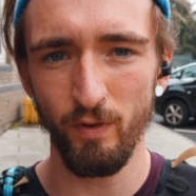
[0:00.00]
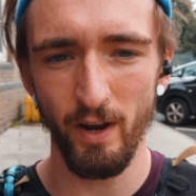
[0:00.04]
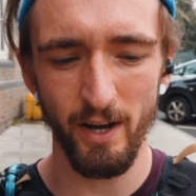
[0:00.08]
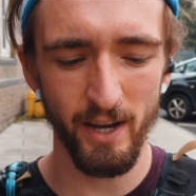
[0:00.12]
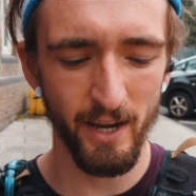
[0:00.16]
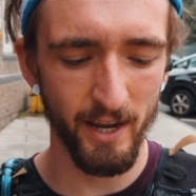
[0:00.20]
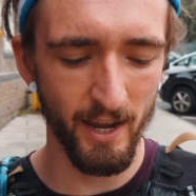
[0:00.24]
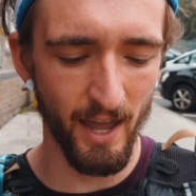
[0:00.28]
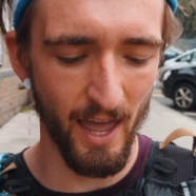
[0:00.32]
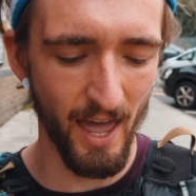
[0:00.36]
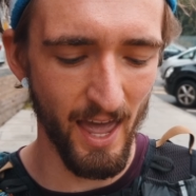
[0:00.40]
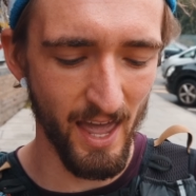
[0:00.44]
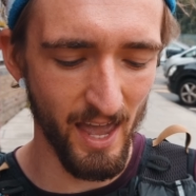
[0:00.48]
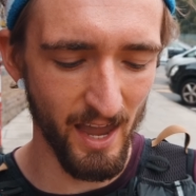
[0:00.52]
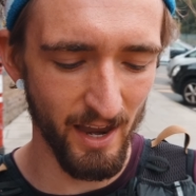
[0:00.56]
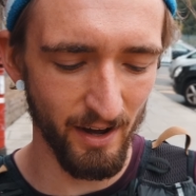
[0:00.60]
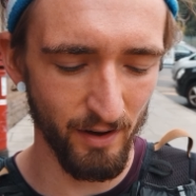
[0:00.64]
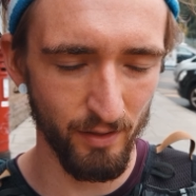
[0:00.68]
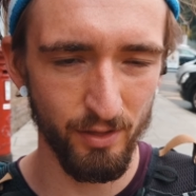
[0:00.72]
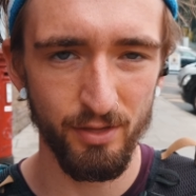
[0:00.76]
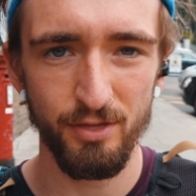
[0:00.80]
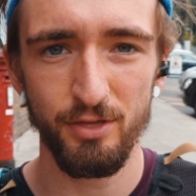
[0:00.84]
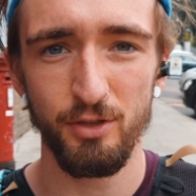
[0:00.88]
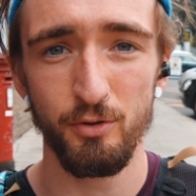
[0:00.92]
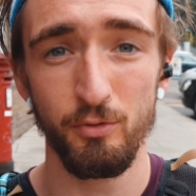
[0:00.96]
ready
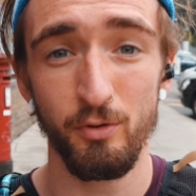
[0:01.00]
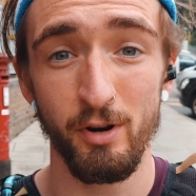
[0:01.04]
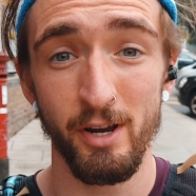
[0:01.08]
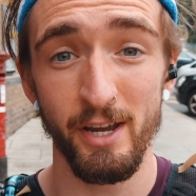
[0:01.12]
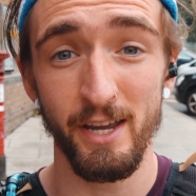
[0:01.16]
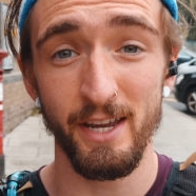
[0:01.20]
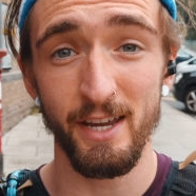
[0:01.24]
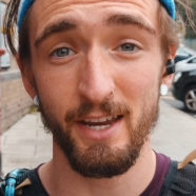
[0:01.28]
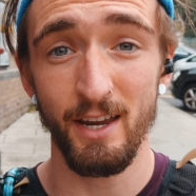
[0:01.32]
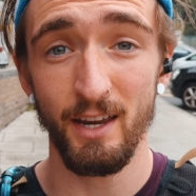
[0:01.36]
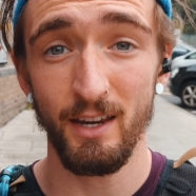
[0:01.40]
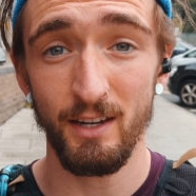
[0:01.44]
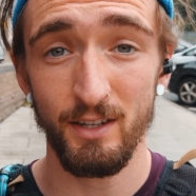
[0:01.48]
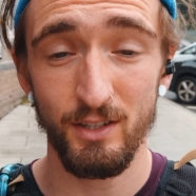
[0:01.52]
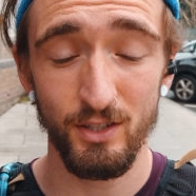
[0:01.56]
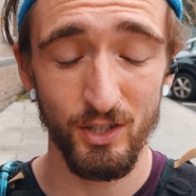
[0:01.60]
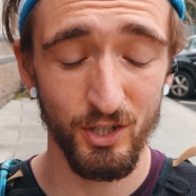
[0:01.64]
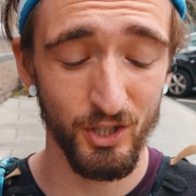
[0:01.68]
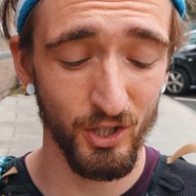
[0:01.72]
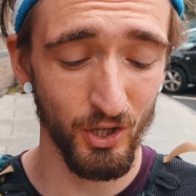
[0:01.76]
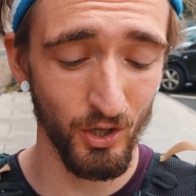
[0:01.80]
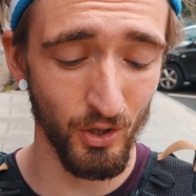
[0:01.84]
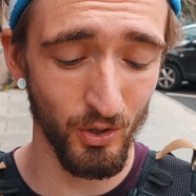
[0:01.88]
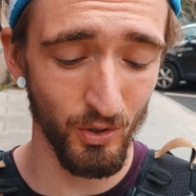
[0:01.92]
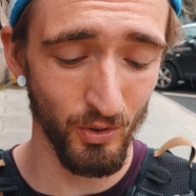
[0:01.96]
and 3,
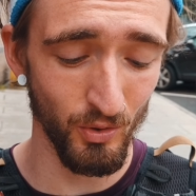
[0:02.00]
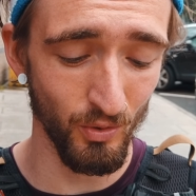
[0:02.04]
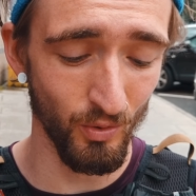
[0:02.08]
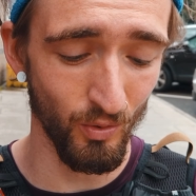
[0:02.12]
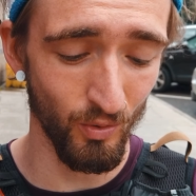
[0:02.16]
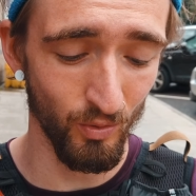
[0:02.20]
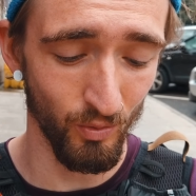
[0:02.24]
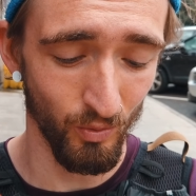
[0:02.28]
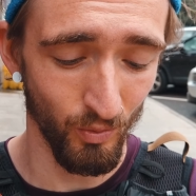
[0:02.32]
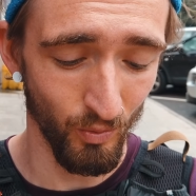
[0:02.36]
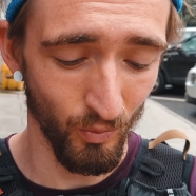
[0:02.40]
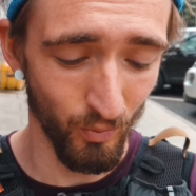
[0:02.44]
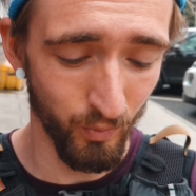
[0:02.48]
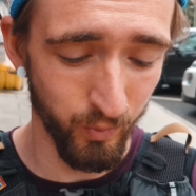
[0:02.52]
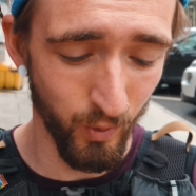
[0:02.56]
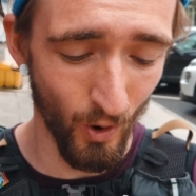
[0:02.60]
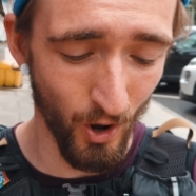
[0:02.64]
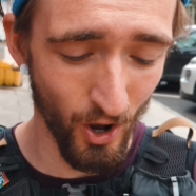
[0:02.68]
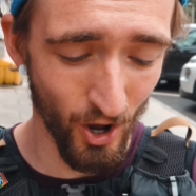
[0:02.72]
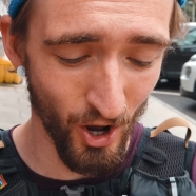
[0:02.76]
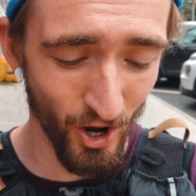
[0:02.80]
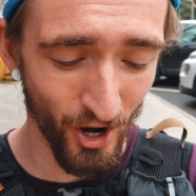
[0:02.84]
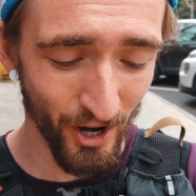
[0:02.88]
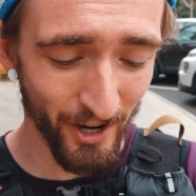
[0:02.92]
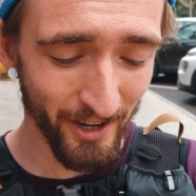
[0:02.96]
2,
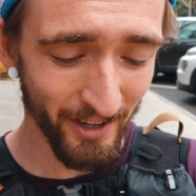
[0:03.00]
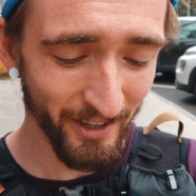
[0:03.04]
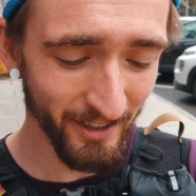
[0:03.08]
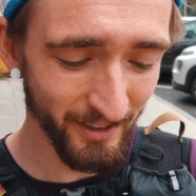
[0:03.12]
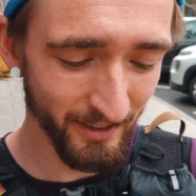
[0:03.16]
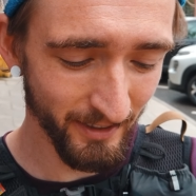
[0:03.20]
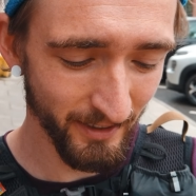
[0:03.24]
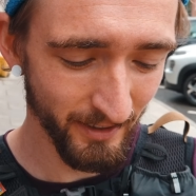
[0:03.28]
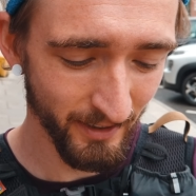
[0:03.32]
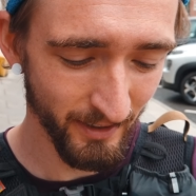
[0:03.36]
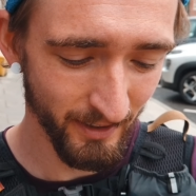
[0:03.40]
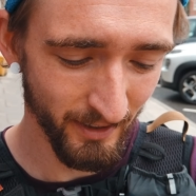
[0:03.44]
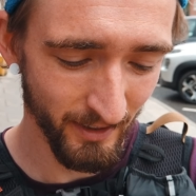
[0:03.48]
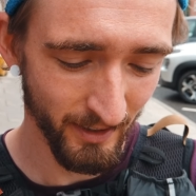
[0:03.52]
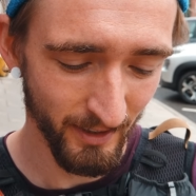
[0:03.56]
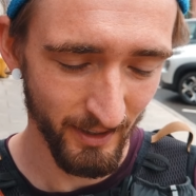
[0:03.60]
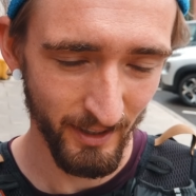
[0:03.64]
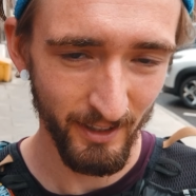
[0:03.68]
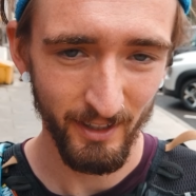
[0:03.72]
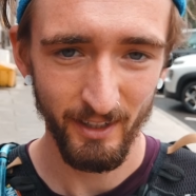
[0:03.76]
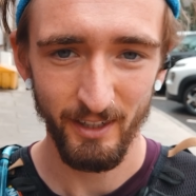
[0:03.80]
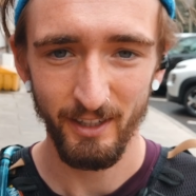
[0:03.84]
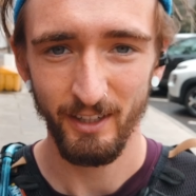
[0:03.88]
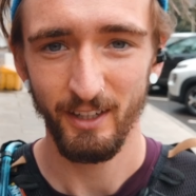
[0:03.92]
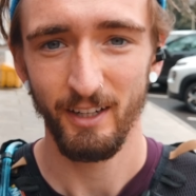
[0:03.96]
1,
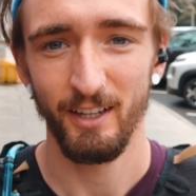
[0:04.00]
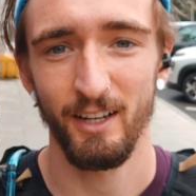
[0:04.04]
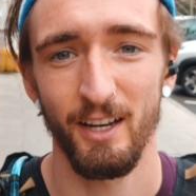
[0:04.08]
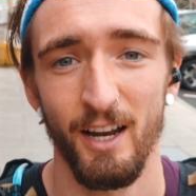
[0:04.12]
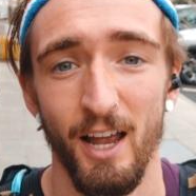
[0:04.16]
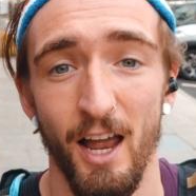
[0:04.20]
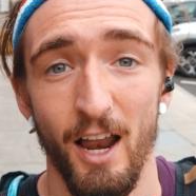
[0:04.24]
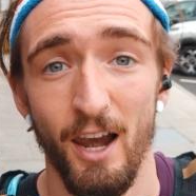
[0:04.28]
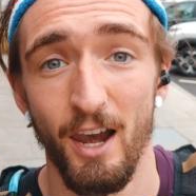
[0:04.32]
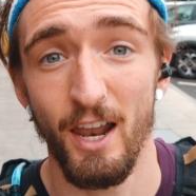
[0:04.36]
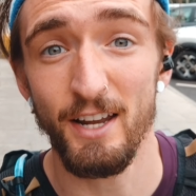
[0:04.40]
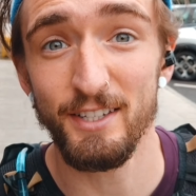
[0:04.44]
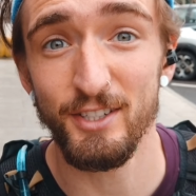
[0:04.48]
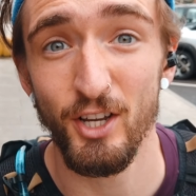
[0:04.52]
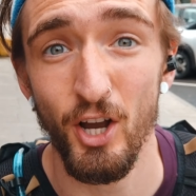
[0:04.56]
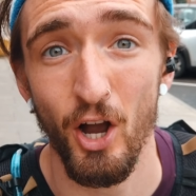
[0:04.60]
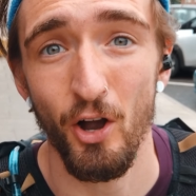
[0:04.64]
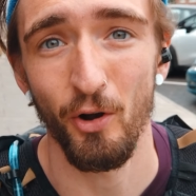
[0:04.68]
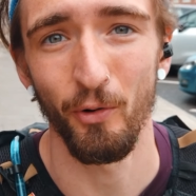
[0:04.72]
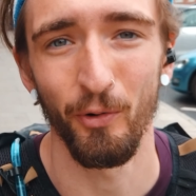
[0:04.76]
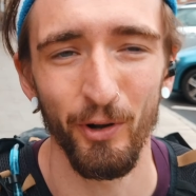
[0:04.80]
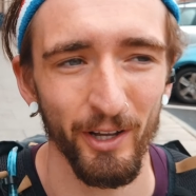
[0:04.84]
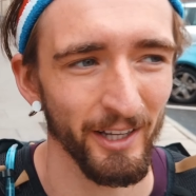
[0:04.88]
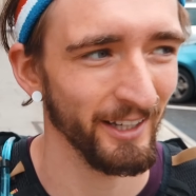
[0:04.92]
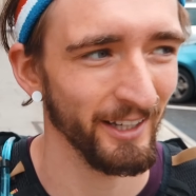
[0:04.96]
let's go.